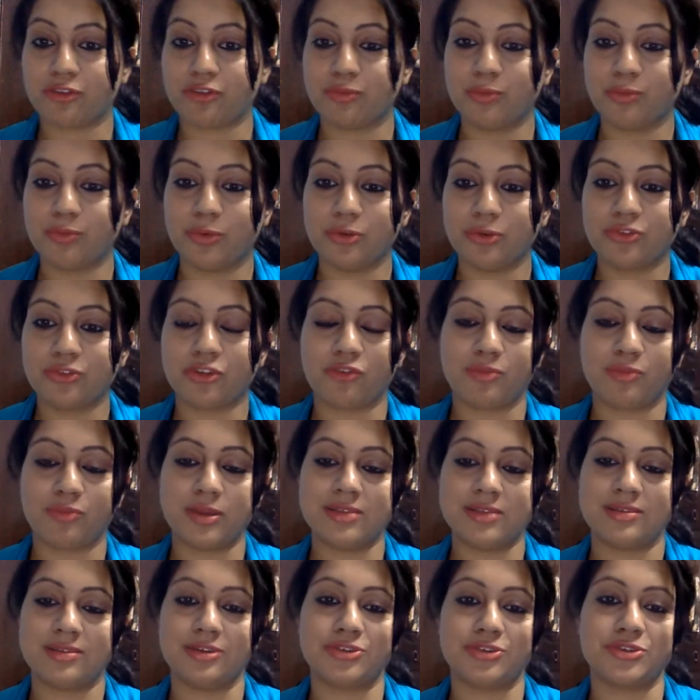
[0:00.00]
most of
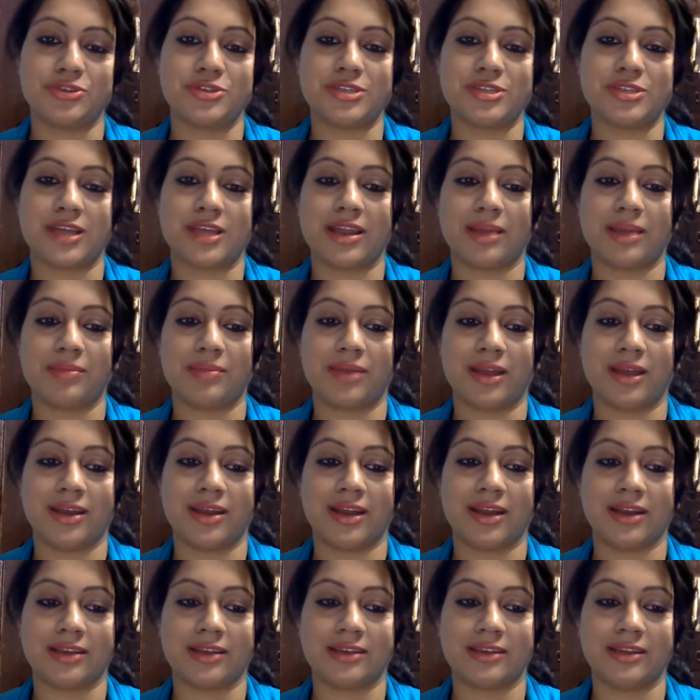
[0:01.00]
my sessions that I'm
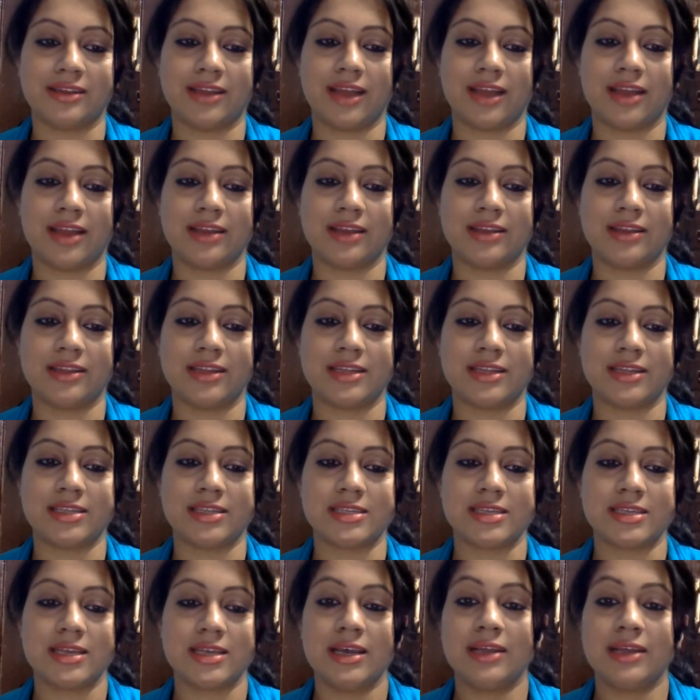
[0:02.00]
conducting, and
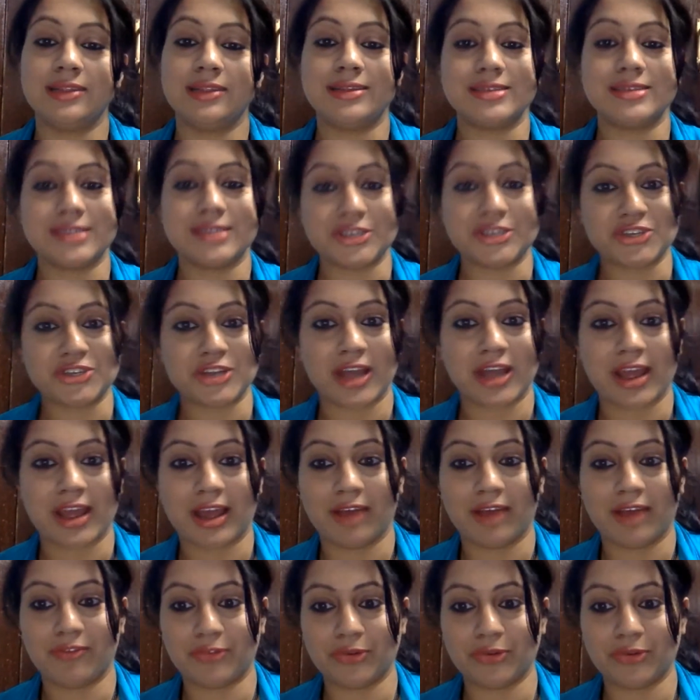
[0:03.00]
that's the session I
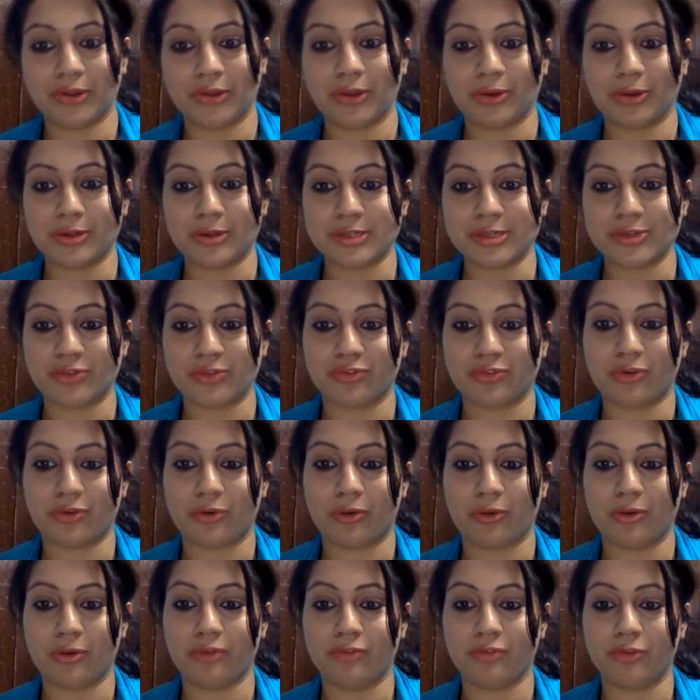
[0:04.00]
have today also
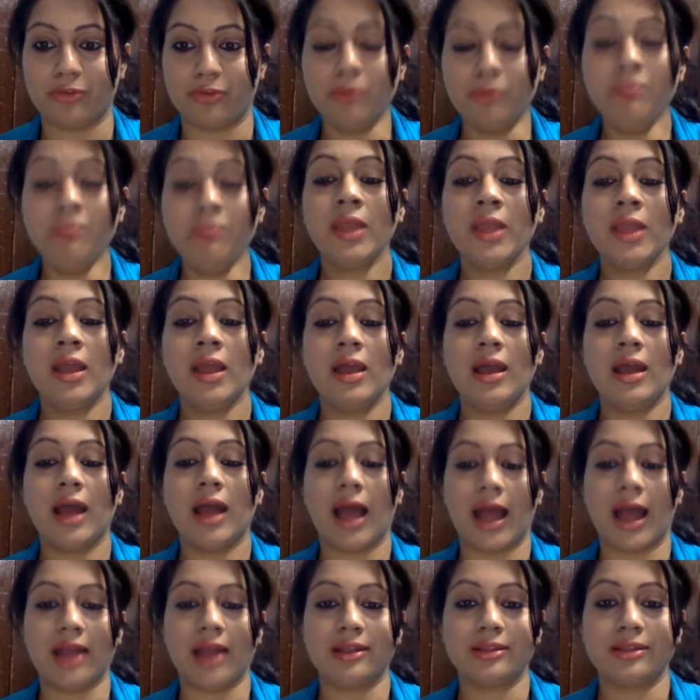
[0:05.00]
for all of you.
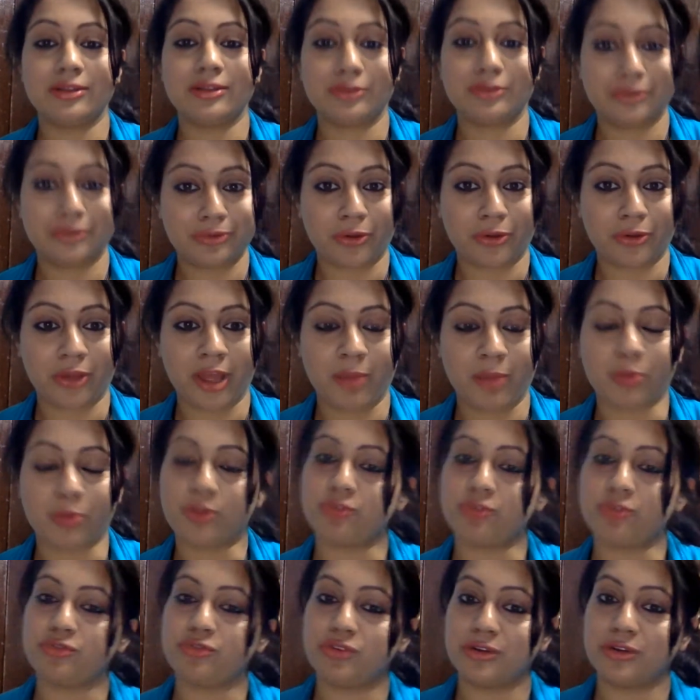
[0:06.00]
And talking about
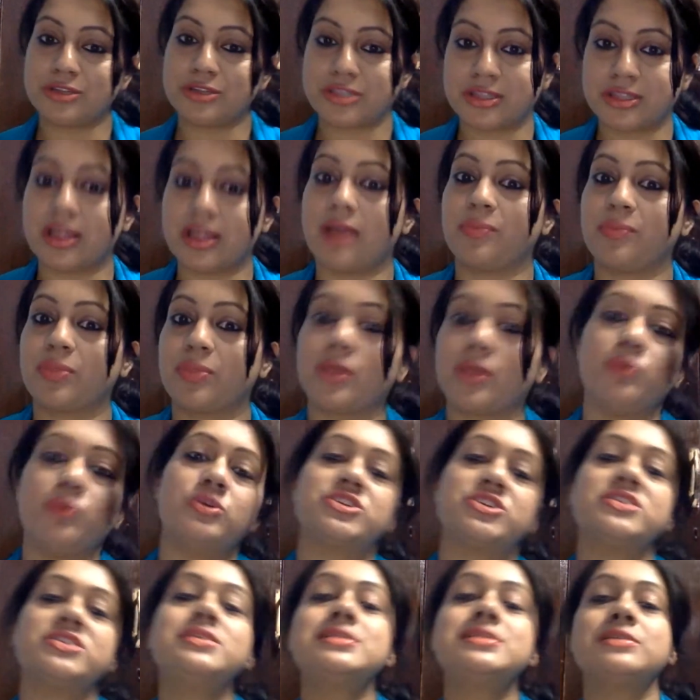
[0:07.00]
the first thing,
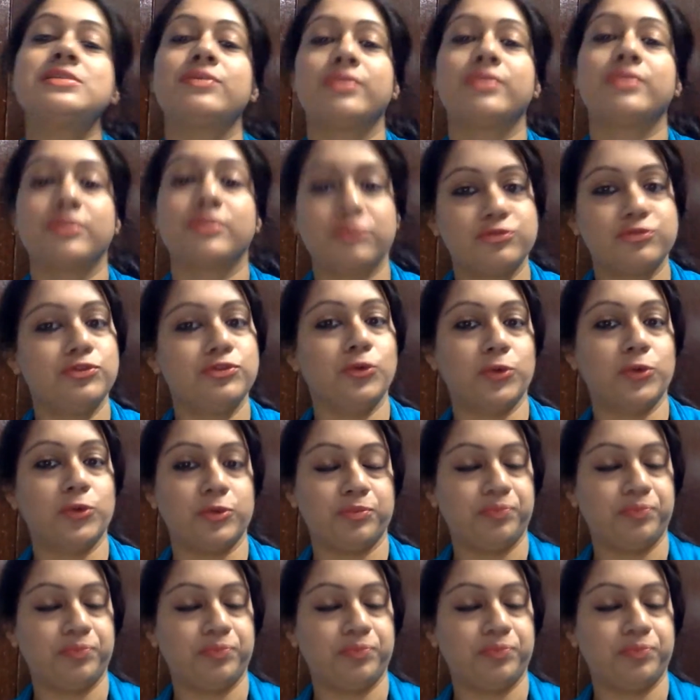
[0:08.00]
which is food.